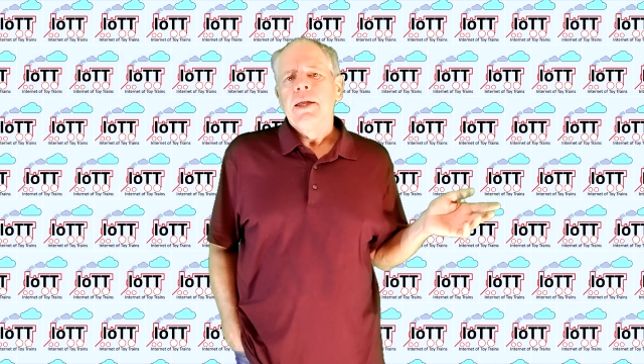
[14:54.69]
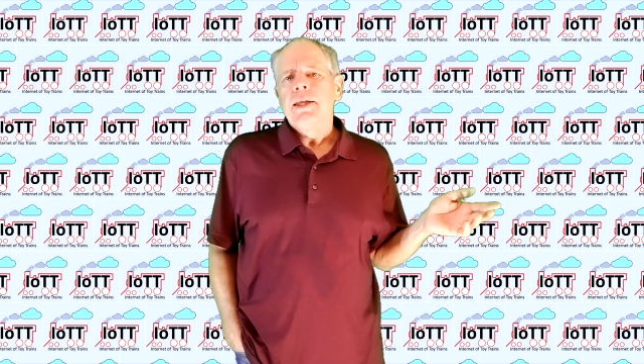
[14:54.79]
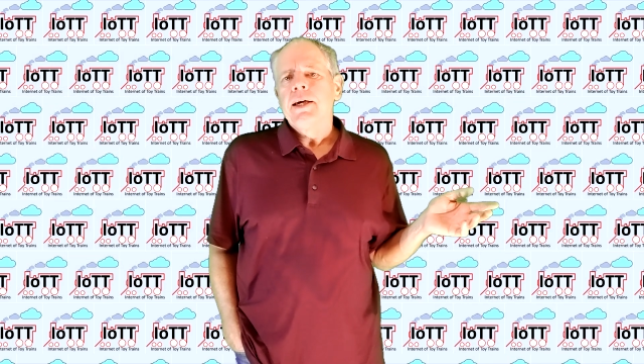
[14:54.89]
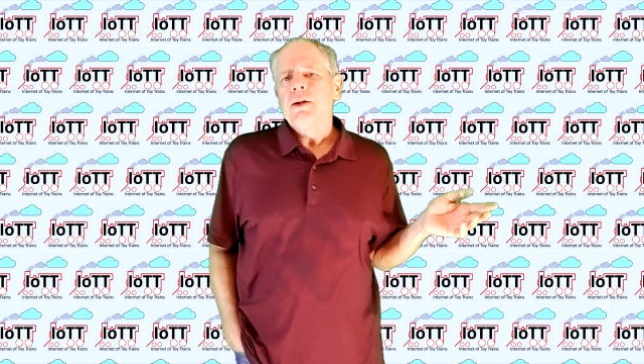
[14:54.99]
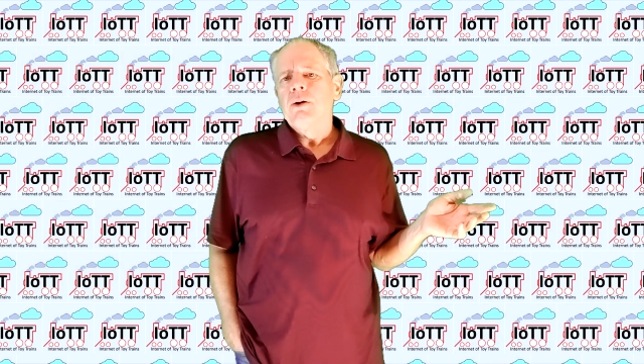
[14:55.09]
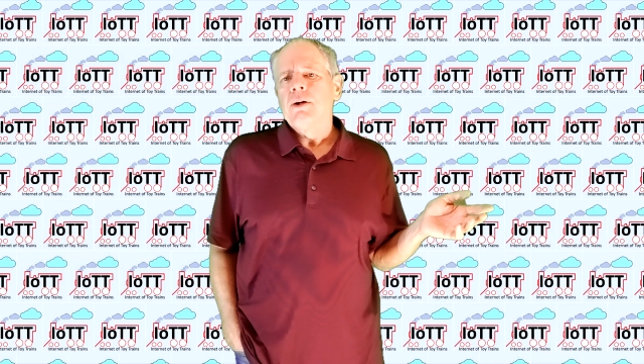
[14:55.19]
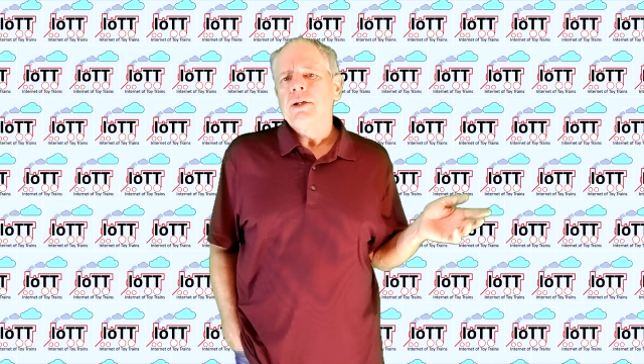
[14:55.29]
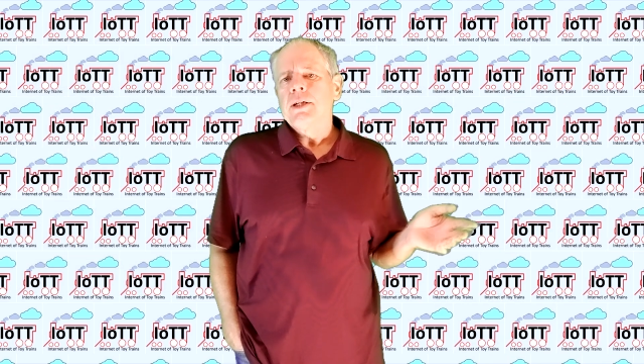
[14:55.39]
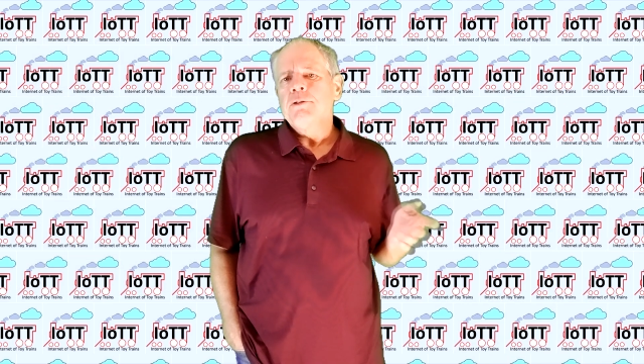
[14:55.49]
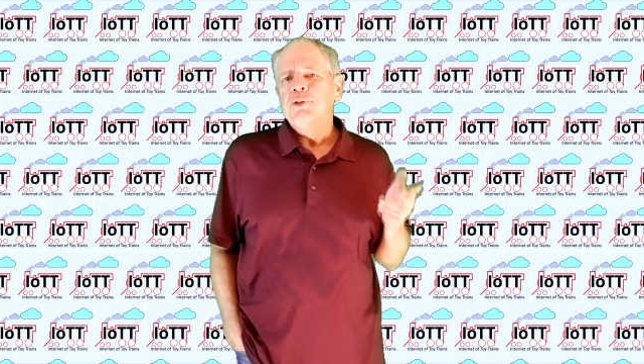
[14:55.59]
There
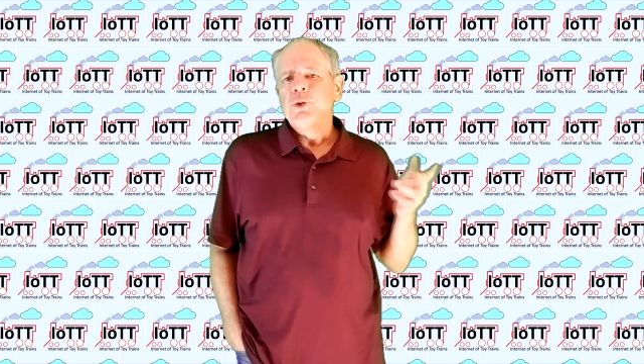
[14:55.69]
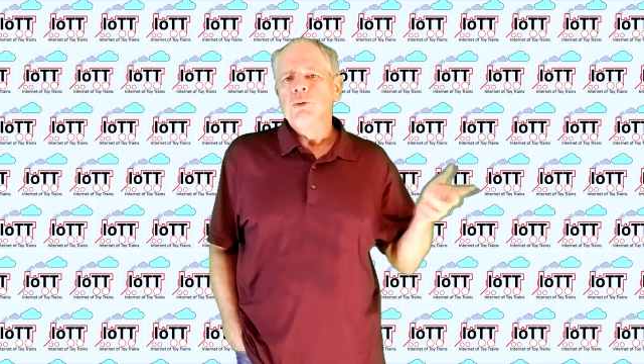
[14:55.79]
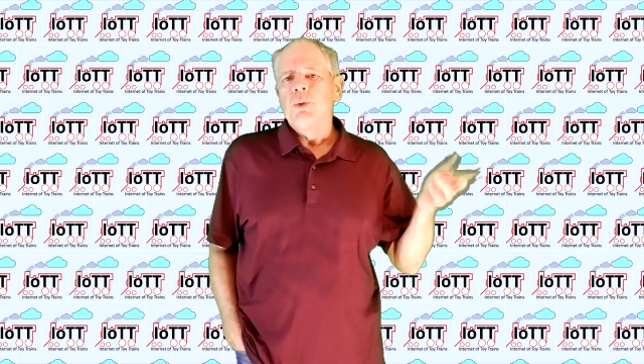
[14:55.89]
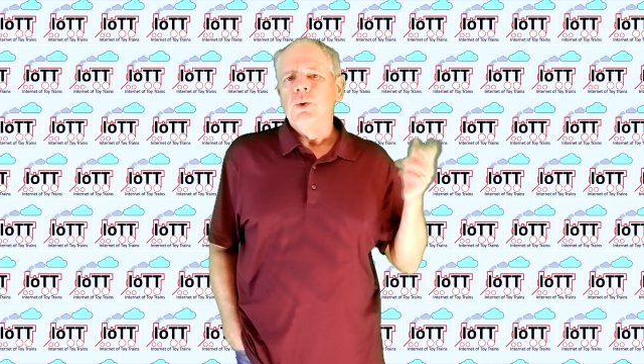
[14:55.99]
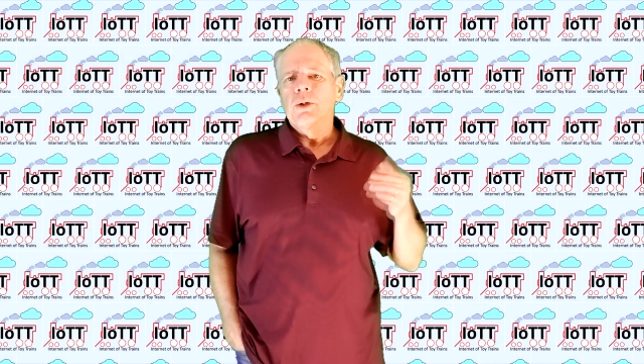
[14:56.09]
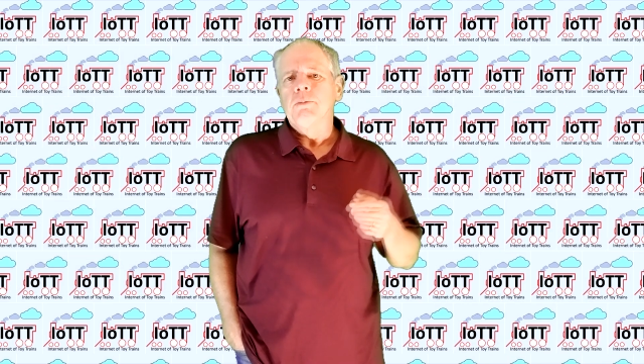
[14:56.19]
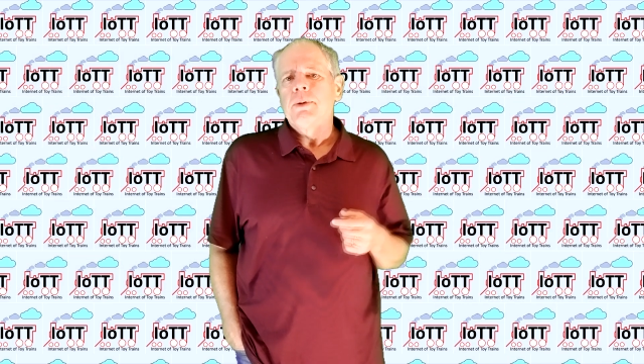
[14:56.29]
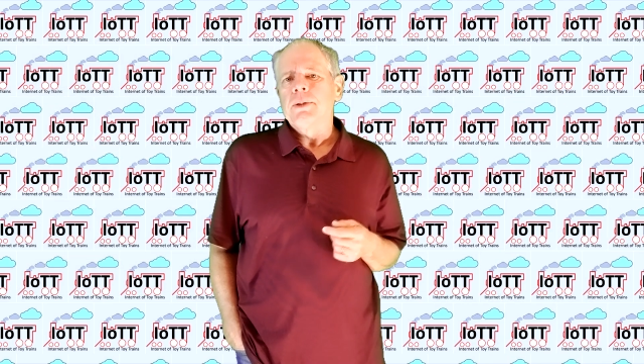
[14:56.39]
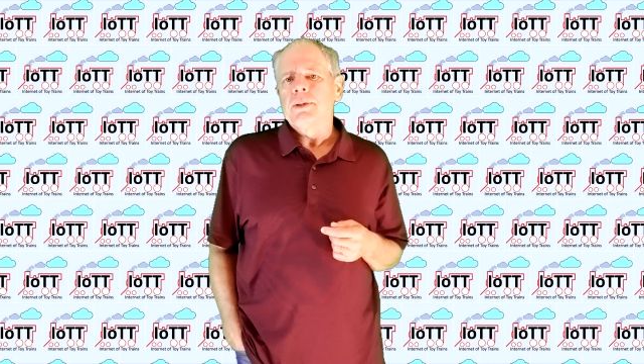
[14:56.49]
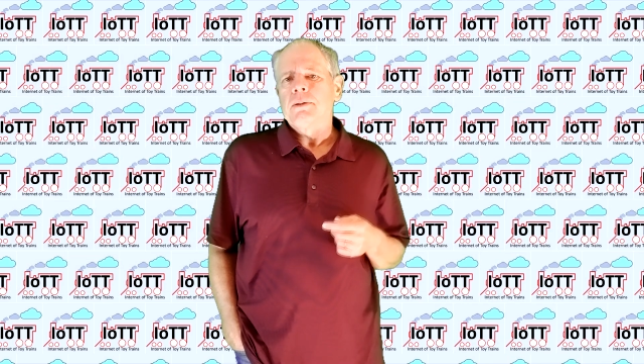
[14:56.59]
are a few more,
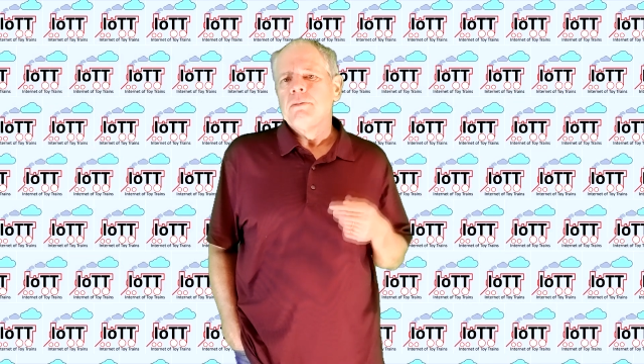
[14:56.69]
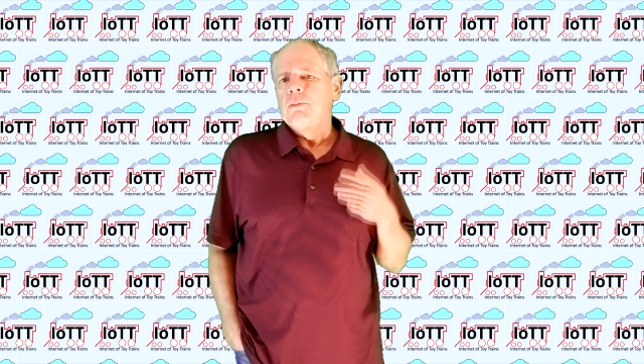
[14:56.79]
but